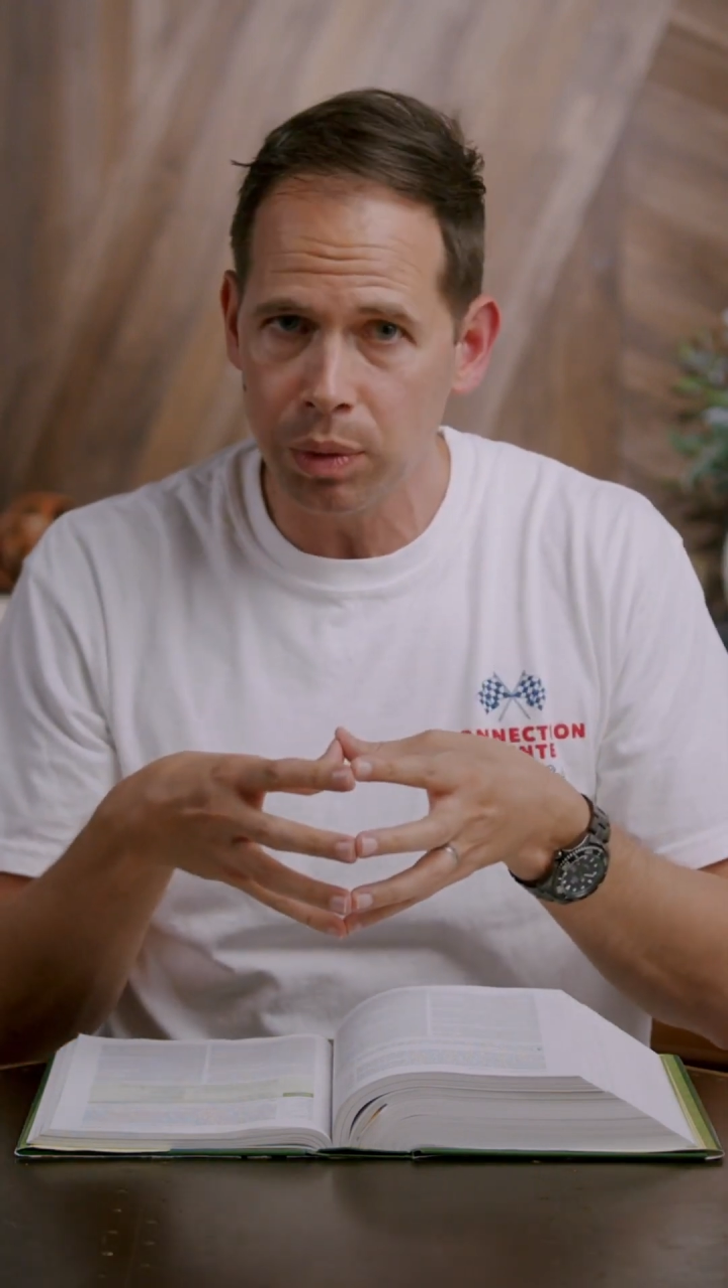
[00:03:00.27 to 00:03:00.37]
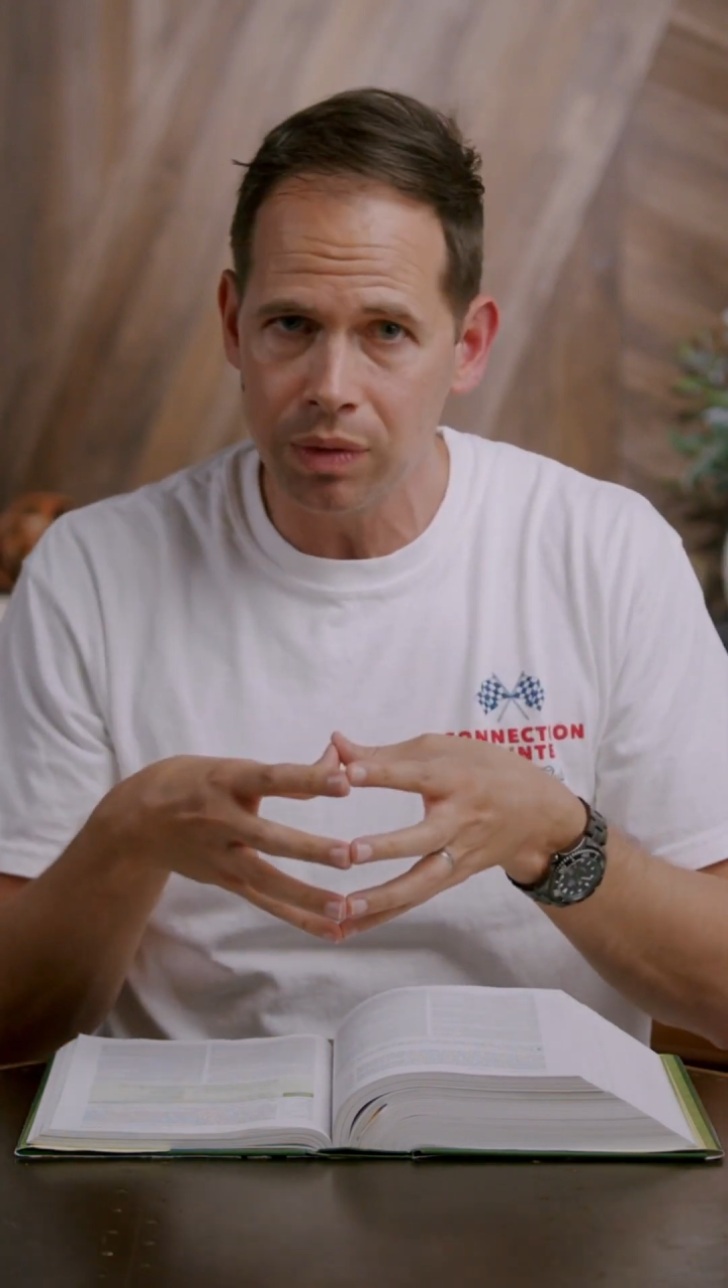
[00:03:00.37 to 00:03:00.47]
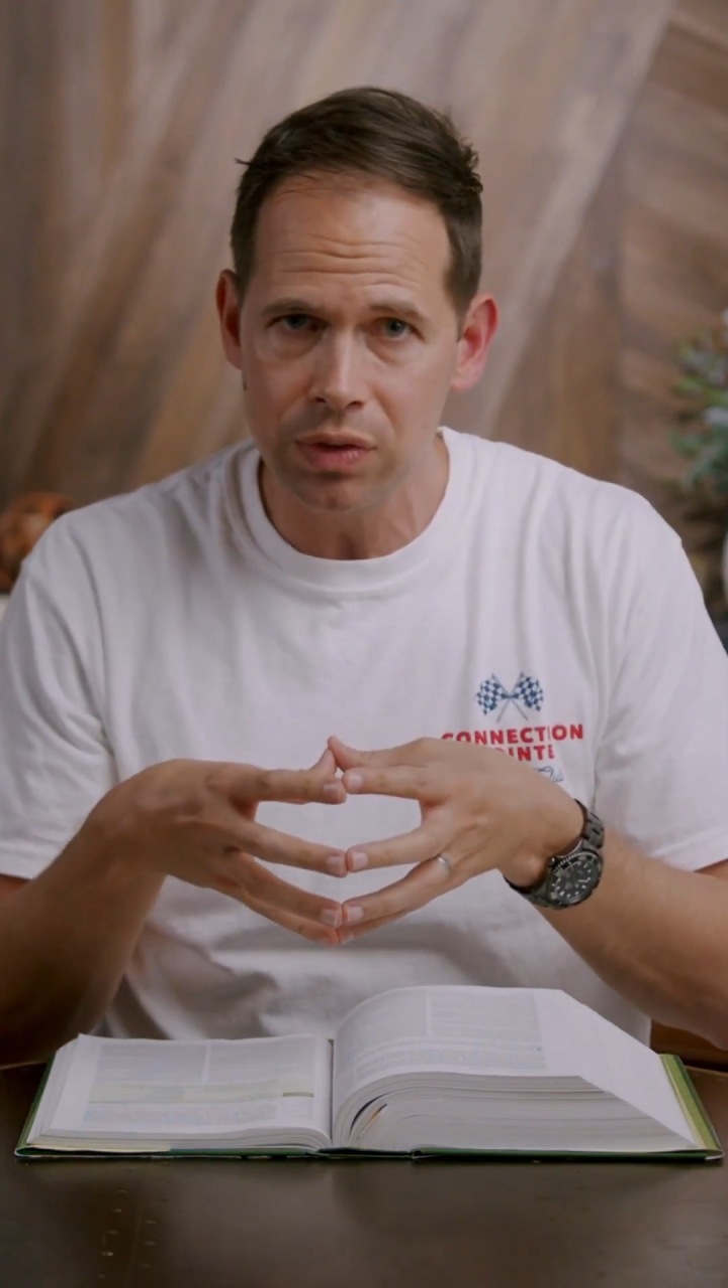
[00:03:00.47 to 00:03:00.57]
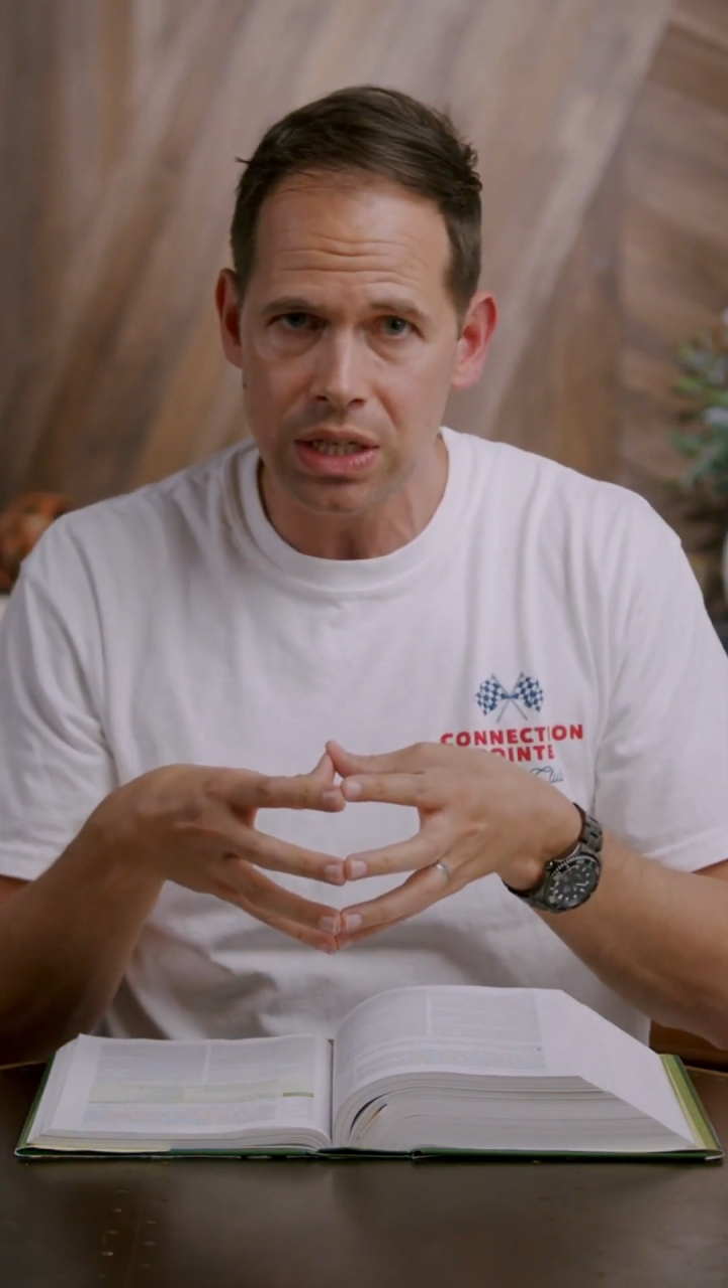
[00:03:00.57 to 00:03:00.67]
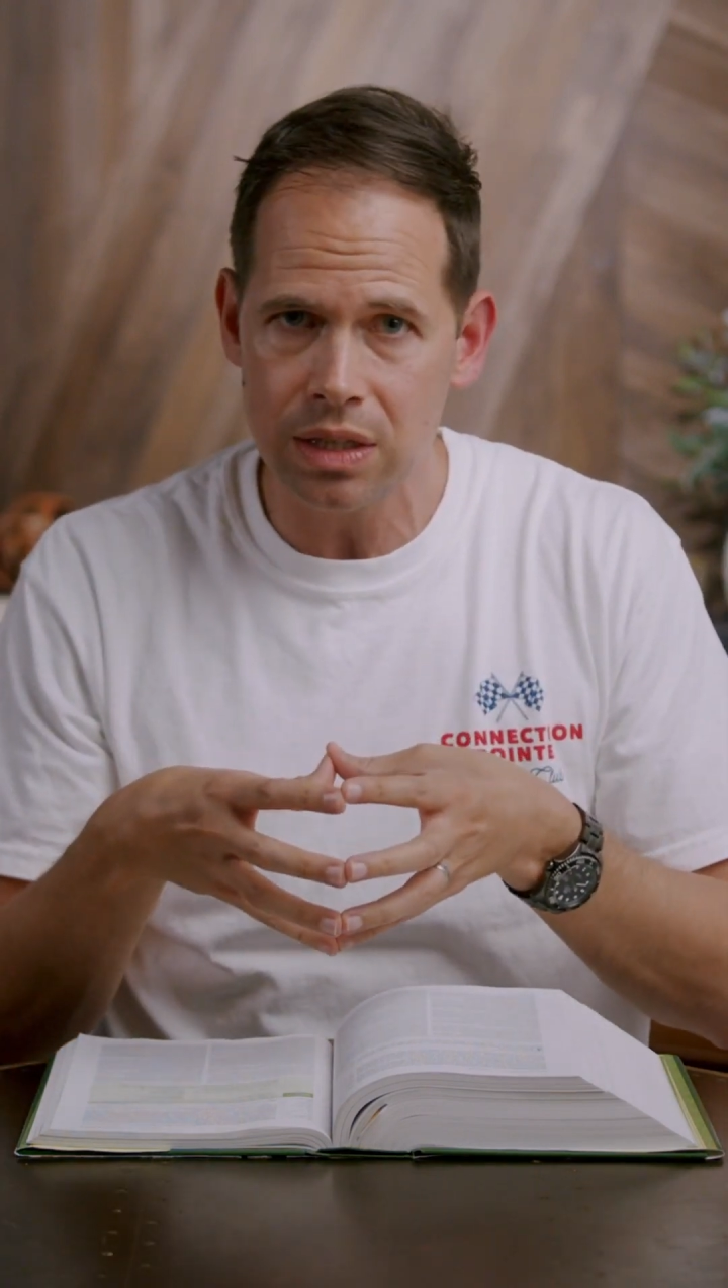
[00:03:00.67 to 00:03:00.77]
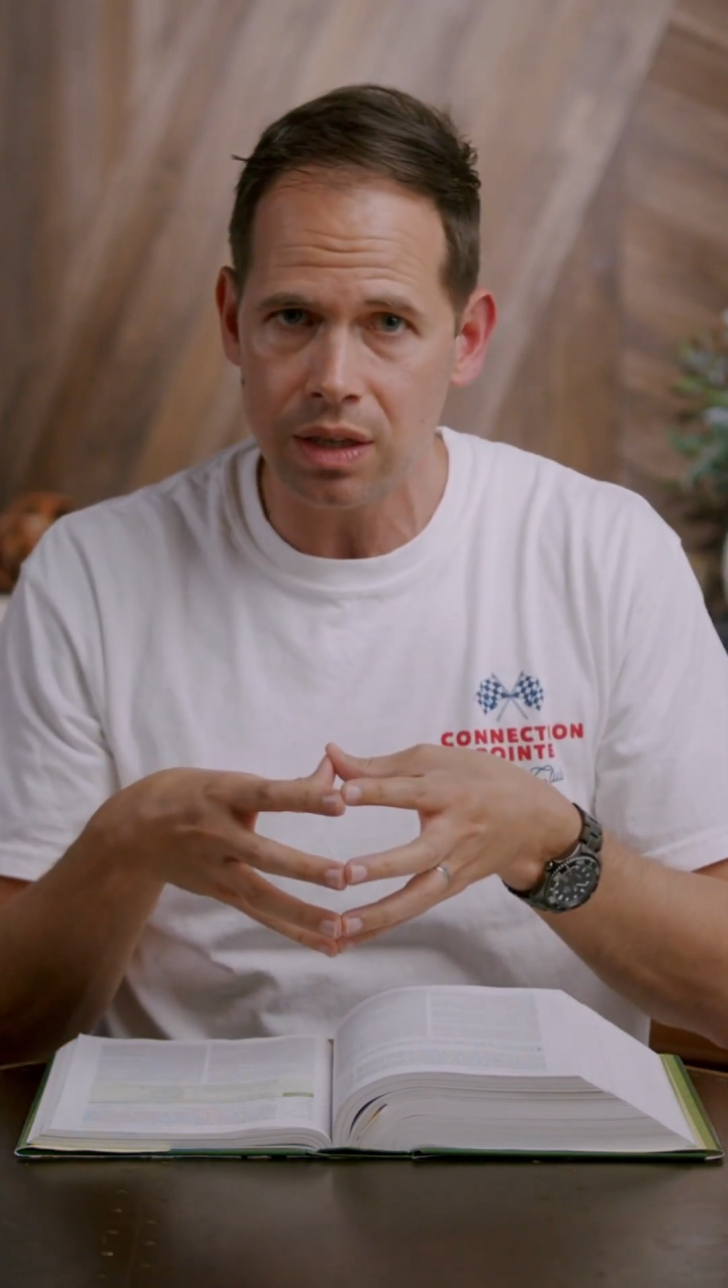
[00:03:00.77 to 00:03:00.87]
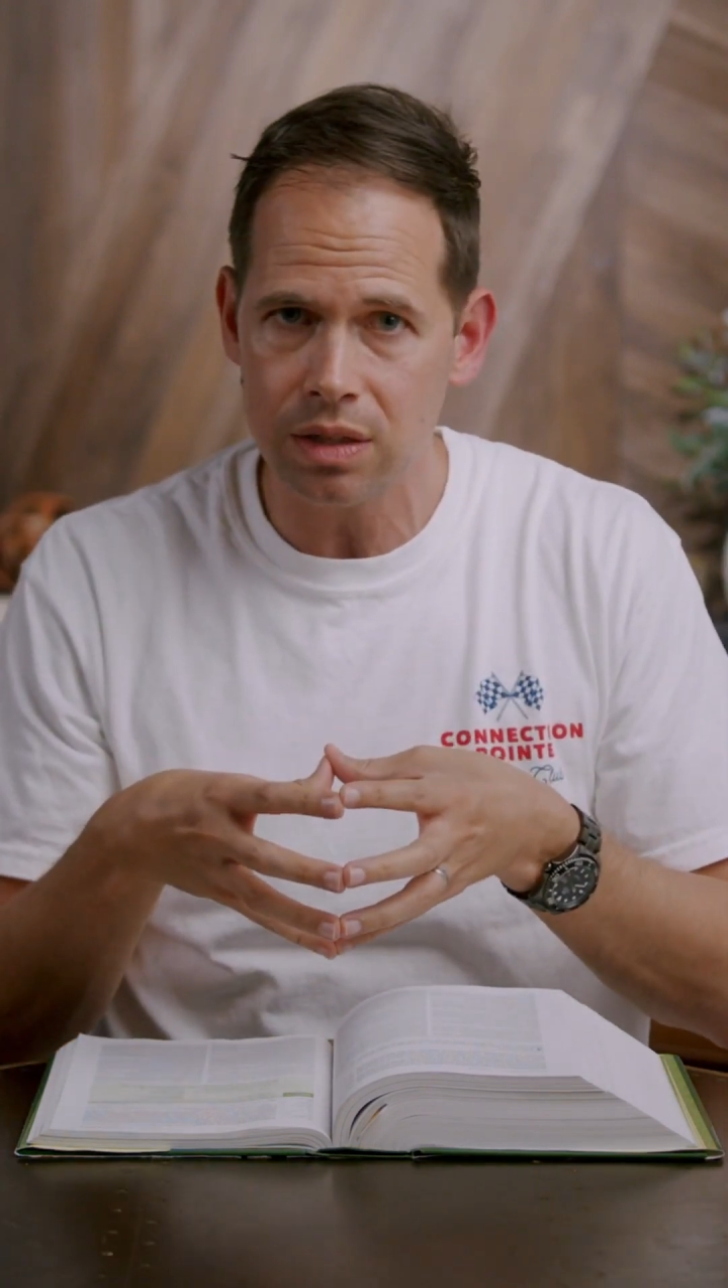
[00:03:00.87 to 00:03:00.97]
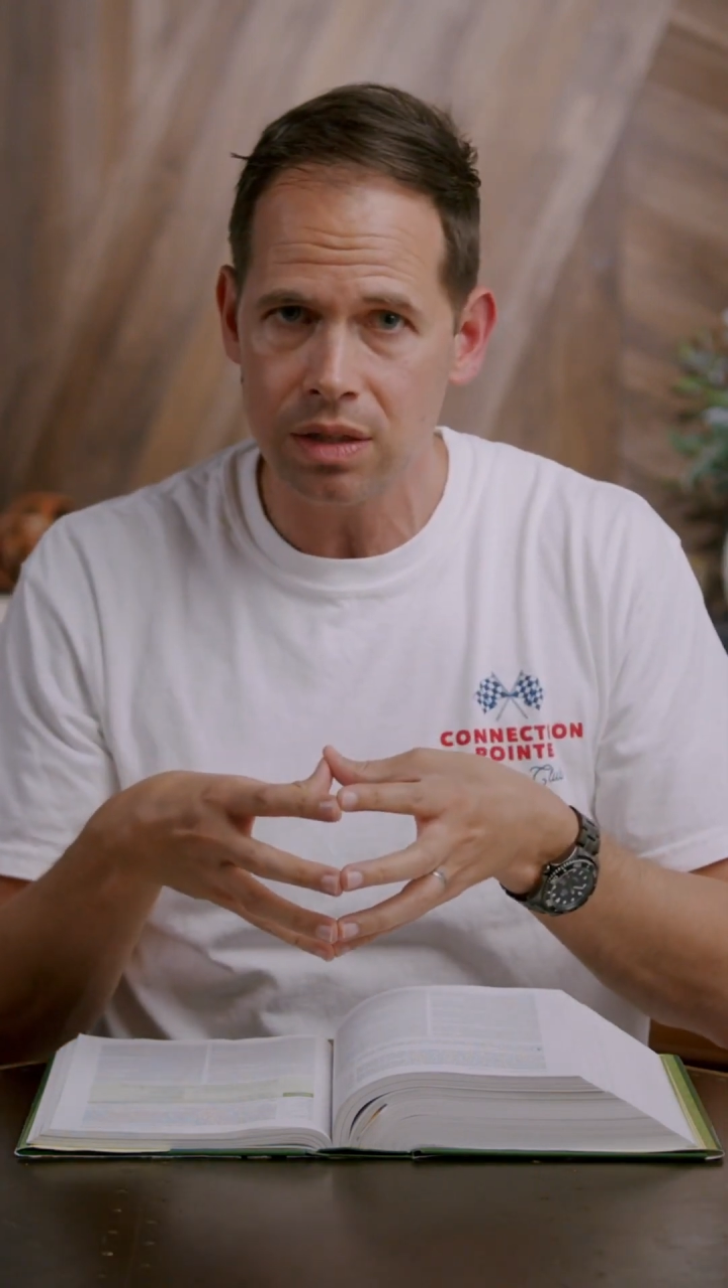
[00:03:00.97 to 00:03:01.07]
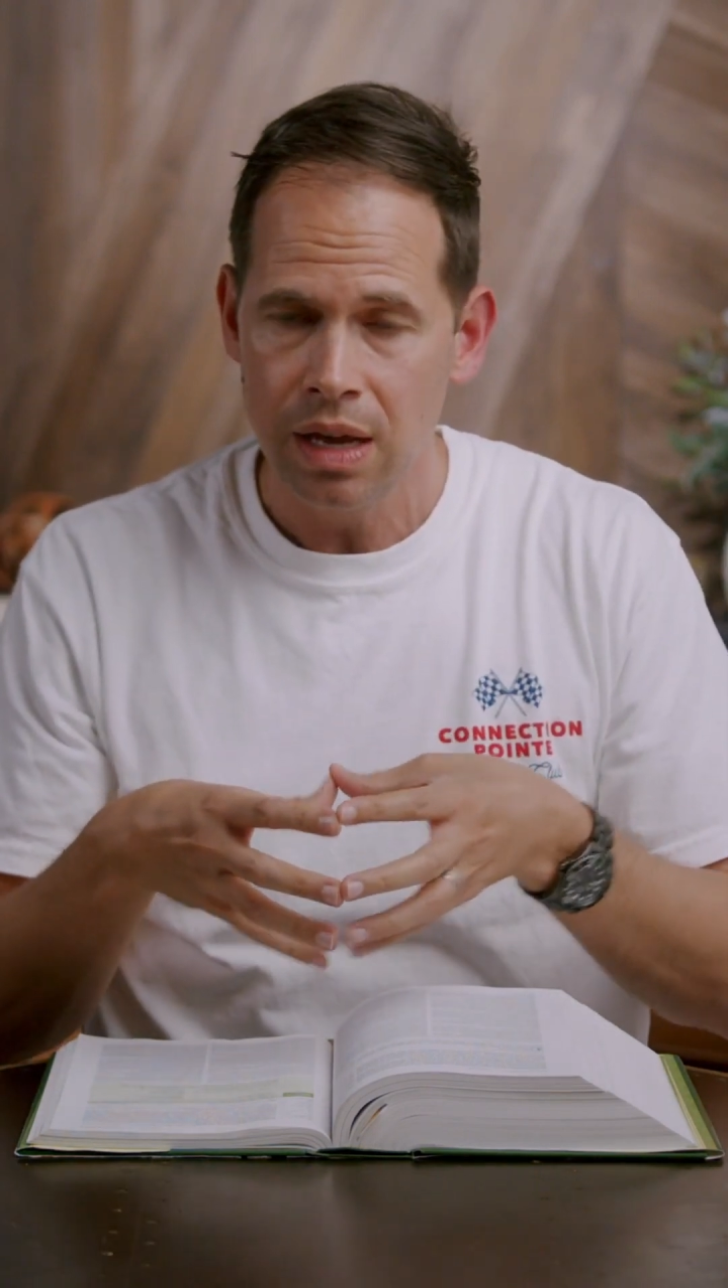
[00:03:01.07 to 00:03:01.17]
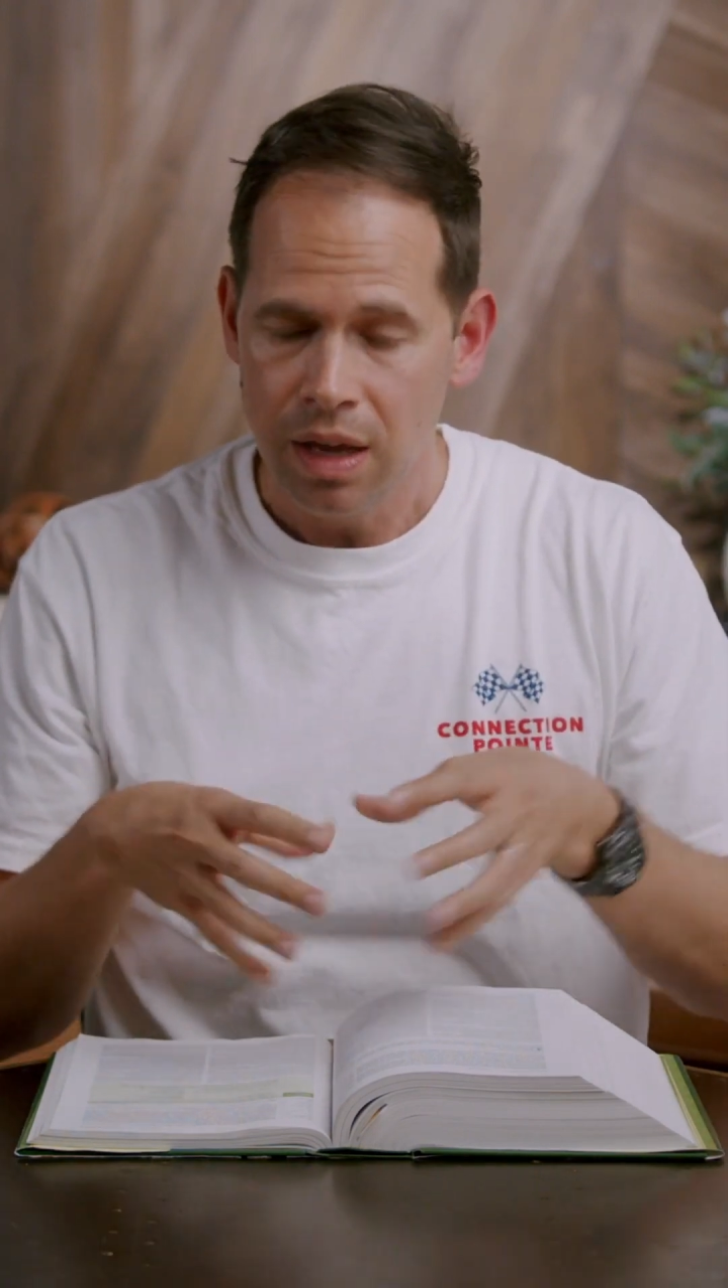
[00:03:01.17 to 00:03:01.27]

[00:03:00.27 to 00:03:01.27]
of Jesus,